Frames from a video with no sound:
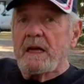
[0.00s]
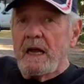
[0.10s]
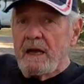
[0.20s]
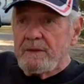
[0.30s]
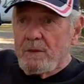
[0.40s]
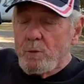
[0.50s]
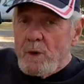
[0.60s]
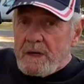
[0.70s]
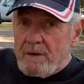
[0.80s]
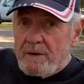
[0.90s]
in the
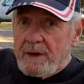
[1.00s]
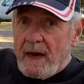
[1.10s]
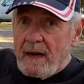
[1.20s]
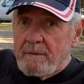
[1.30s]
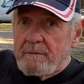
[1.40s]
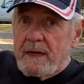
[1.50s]
winter time.